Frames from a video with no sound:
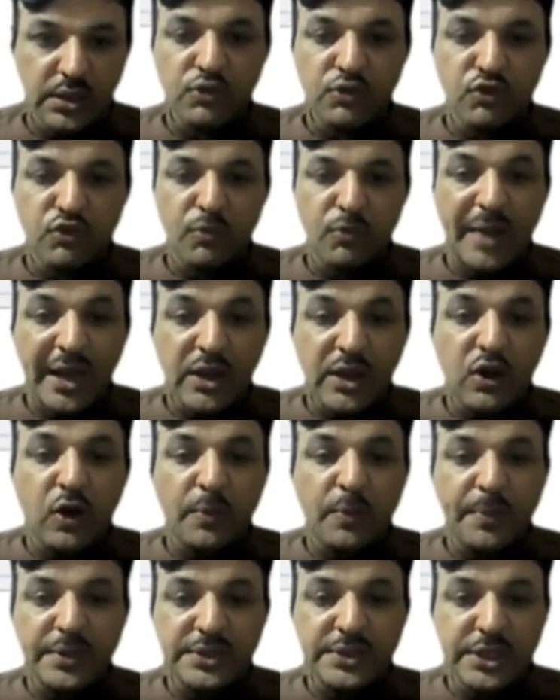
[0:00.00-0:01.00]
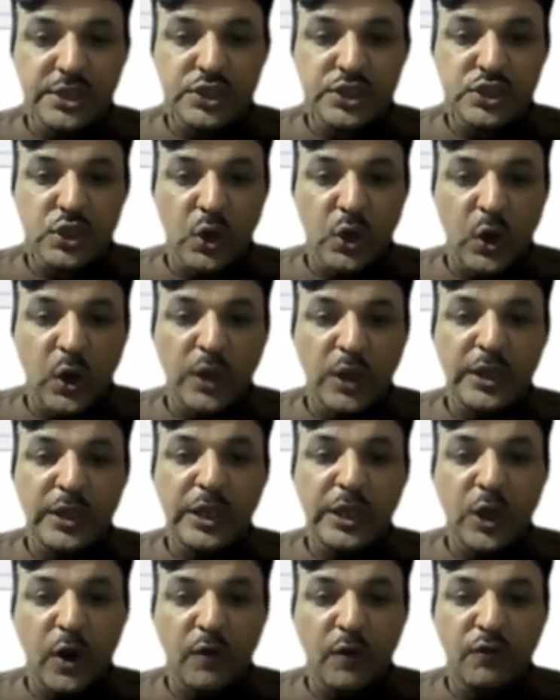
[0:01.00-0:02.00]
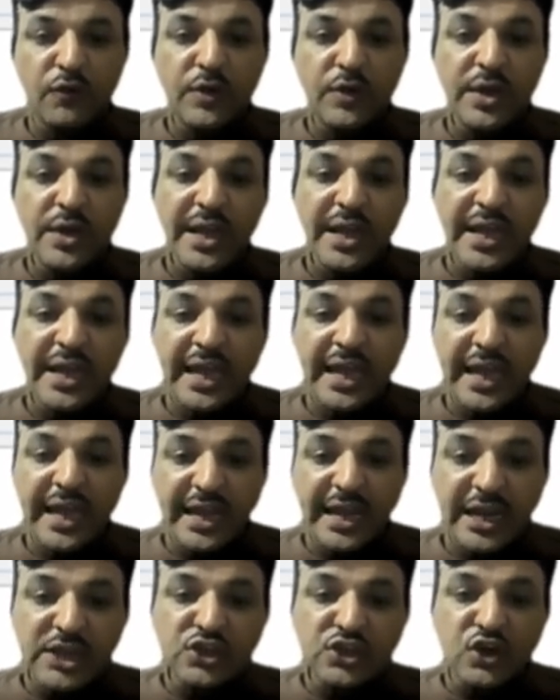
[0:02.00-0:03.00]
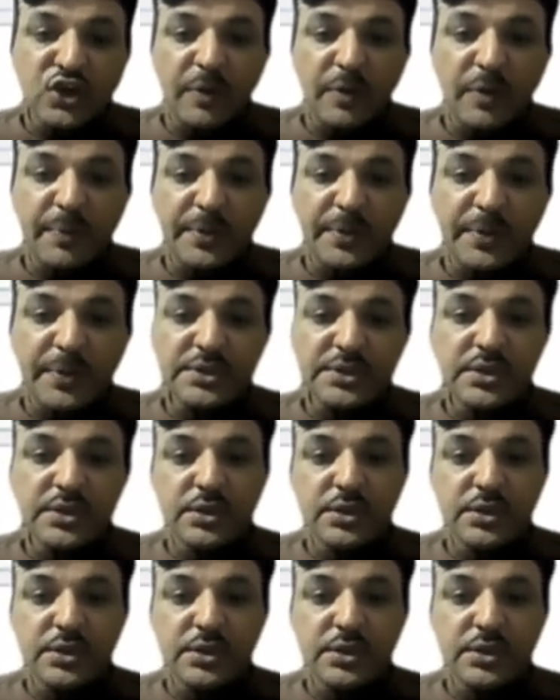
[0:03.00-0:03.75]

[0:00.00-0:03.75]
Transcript: So my corpus is only of English corpus.